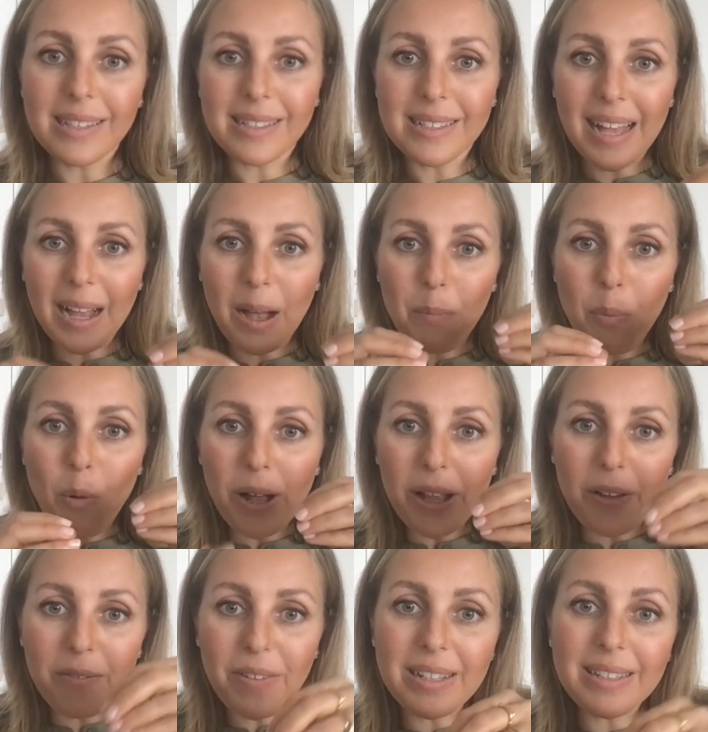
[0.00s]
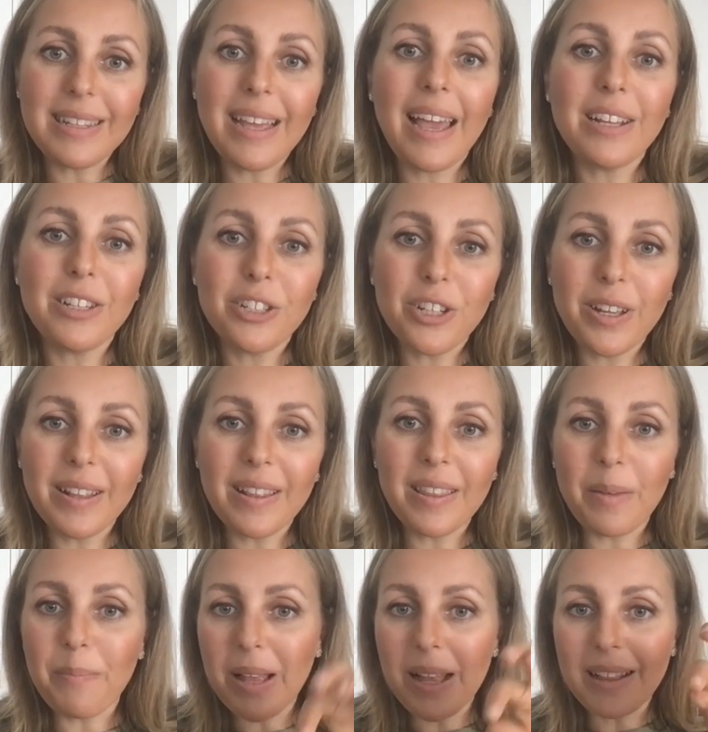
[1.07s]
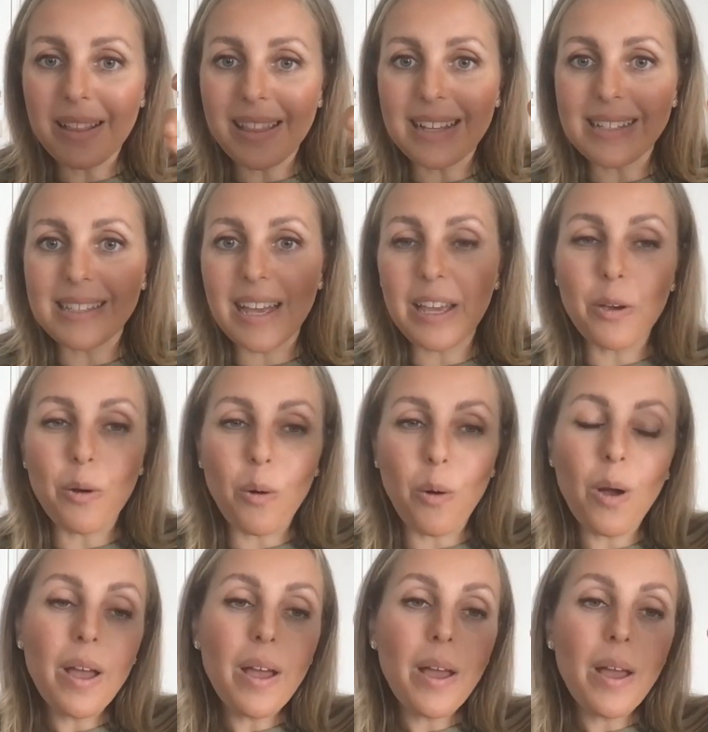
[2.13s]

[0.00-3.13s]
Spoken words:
It's like a point of intention. The minute they say your